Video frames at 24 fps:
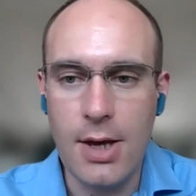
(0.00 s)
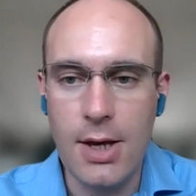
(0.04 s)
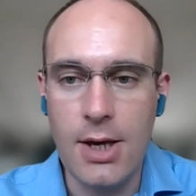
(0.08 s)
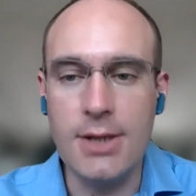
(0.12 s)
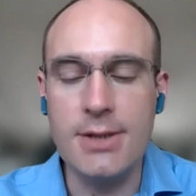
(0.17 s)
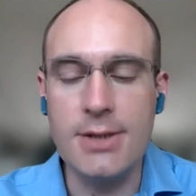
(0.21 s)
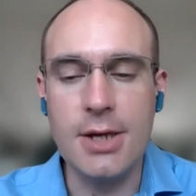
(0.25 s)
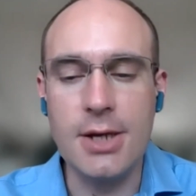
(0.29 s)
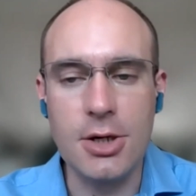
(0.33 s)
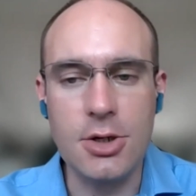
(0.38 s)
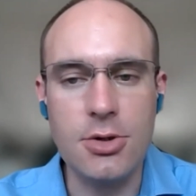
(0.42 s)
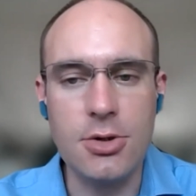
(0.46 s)

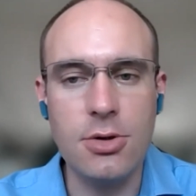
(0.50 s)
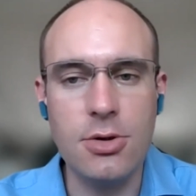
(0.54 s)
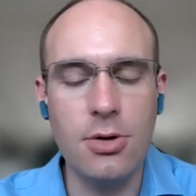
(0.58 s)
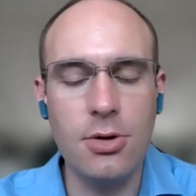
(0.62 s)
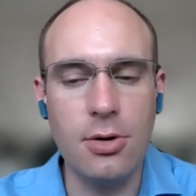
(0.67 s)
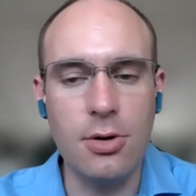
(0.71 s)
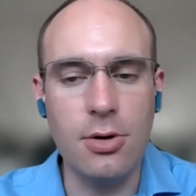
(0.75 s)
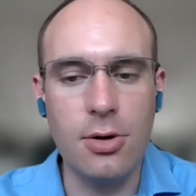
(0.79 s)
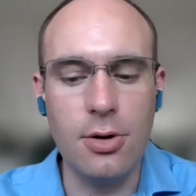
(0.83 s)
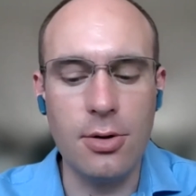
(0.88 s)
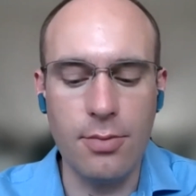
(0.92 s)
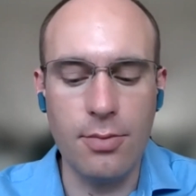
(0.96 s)
It's actually
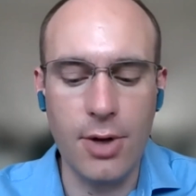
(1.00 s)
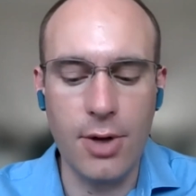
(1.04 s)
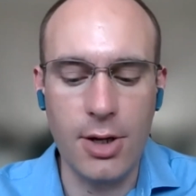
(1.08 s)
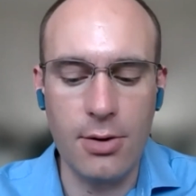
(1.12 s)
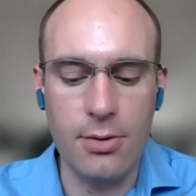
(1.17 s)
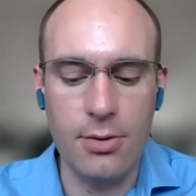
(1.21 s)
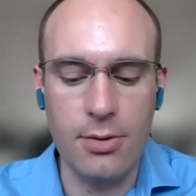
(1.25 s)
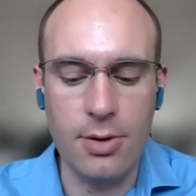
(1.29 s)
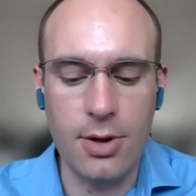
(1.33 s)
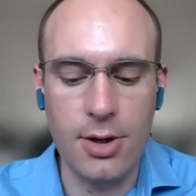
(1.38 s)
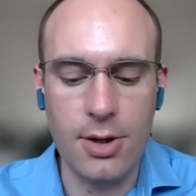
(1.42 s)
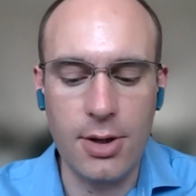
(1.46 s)
a lot
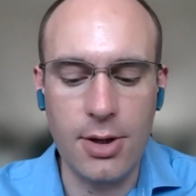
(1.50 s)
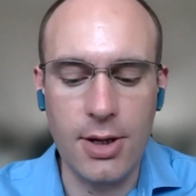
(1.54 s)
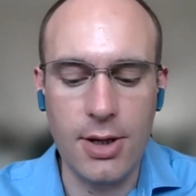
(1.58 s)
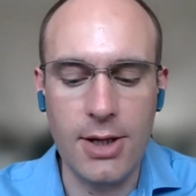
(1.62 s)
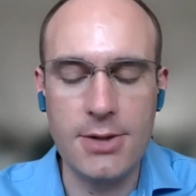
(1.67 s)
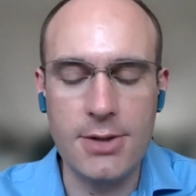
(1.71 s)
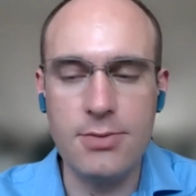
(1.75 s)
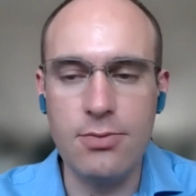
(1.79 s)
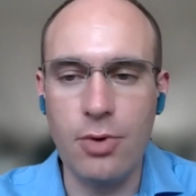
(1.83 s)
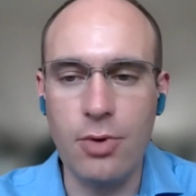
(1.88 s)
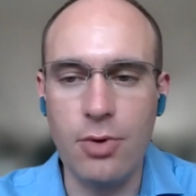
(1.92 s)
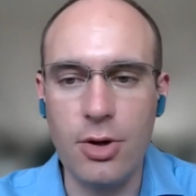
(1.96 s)
better, and
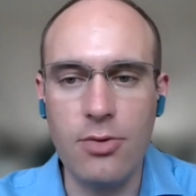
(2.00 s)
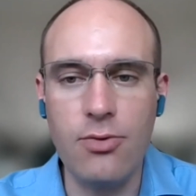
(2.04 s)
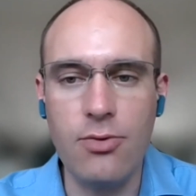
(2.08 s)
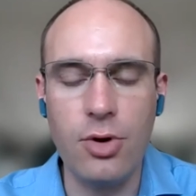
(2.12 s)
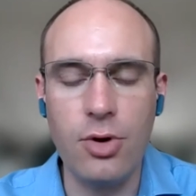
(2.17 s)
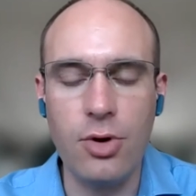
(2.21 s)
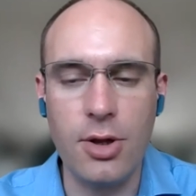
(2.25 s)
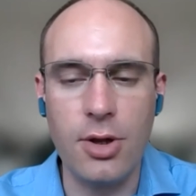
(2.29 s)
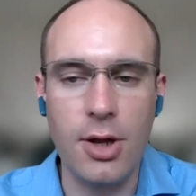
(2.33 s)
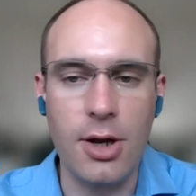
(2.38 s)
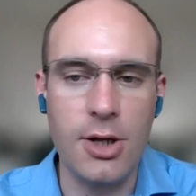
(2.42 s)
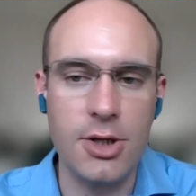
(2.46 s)
that's one
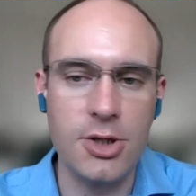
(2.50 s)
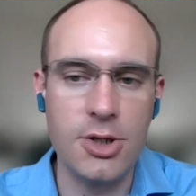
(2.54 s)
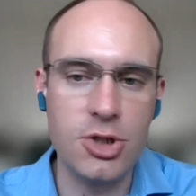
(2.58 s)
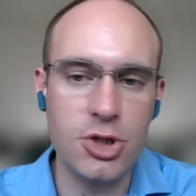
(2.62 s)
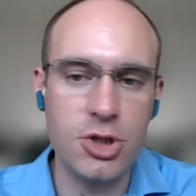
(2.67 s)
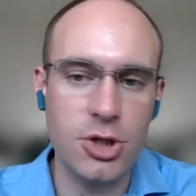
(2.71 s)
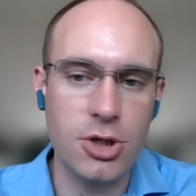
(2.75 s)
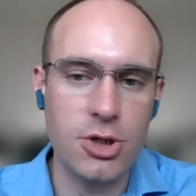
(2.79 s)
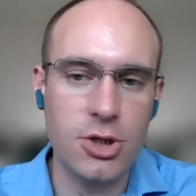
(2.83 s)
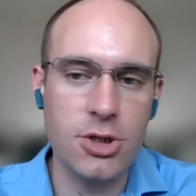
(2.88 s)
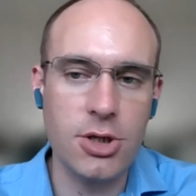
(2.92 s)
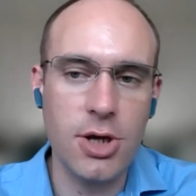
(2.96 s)
trend that has
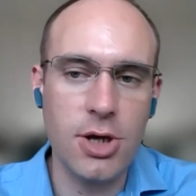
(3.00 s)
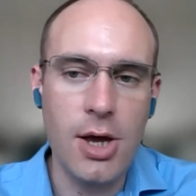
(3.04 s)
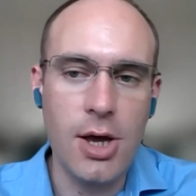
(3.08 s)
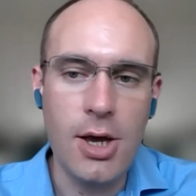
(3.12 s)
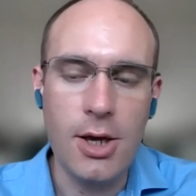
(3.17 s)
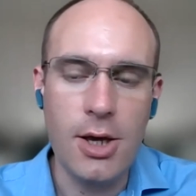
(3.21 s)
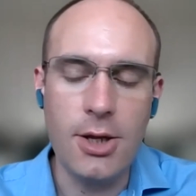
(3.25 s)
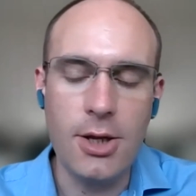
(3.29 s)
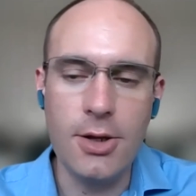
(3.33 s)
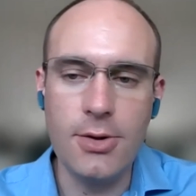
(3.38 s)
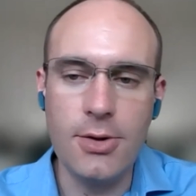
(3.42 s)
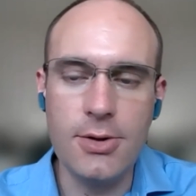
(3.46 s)
changed.
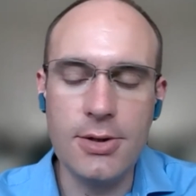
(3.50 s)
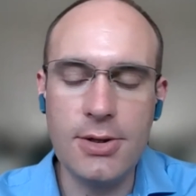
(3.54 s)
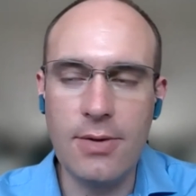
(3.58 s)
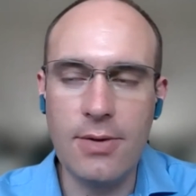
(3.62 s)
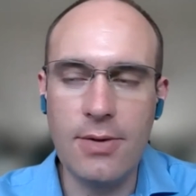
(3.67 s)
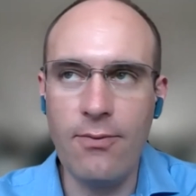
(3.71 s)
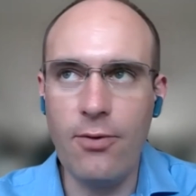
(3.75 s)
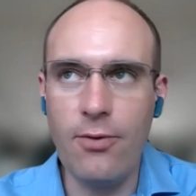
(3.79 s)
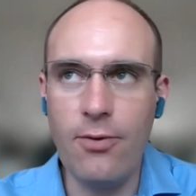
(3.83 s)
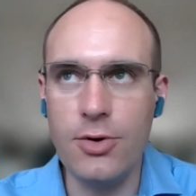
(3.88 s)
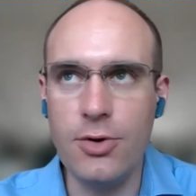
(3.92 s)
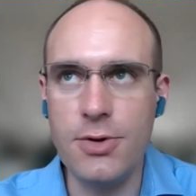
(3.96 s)
And it's the
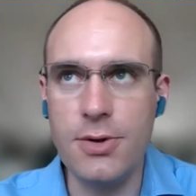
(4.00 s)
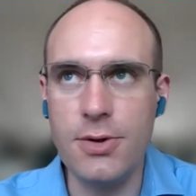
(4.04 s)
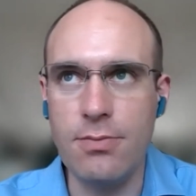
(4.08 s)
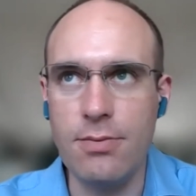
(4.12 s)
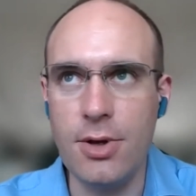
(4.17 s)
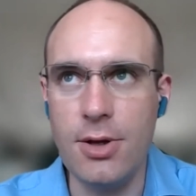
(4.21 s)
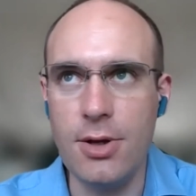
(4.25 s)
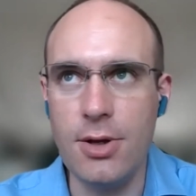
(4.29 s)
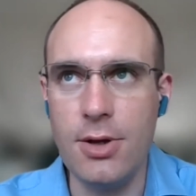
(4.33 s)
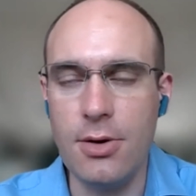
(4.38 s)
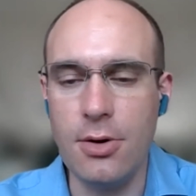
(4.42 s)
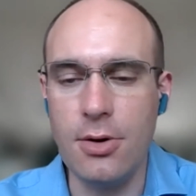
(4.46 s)
same for some
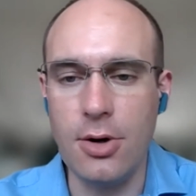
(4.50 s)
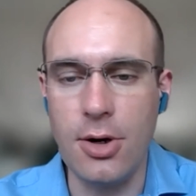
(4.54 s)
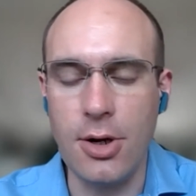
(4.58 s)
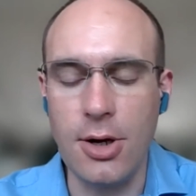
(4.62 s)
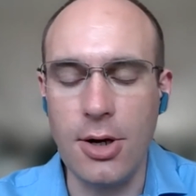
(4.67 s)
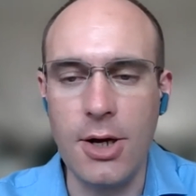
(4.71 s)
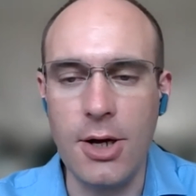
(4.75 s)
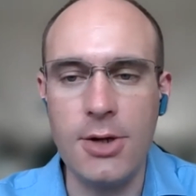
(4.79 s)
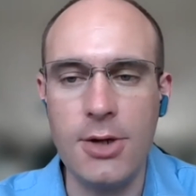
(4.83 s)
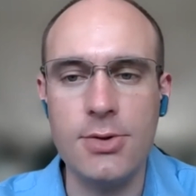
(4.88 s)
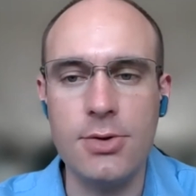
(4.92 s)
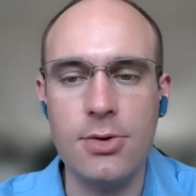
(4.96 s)
meeting
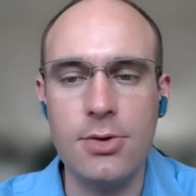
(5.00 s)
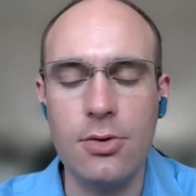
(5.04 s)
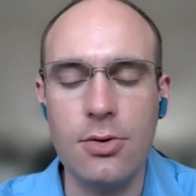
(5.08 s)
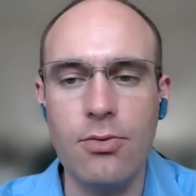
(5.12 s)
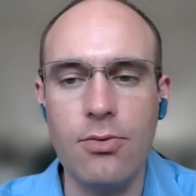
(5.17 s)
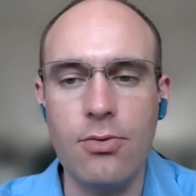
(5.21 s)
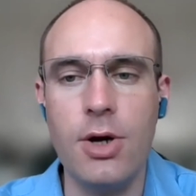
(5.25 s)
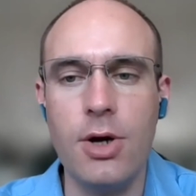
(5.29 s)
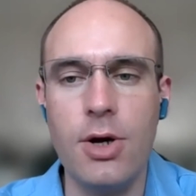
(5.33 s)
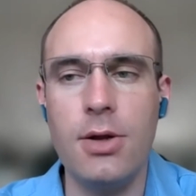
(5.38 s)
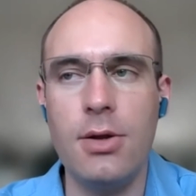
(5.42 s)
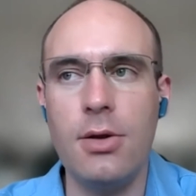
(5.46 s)
organizer.
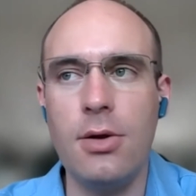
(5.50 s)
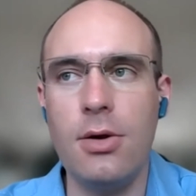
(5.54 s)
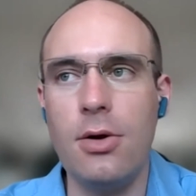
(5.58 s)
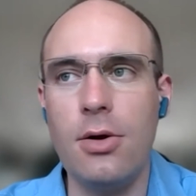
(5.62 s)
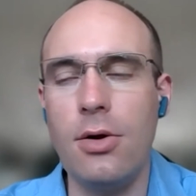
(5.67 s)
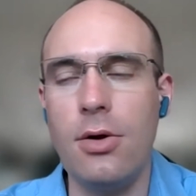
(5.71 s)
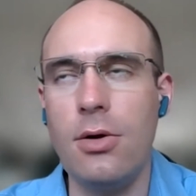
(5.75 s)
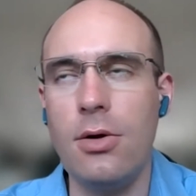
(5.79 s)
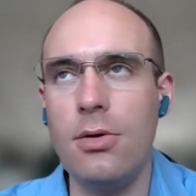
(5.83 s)
When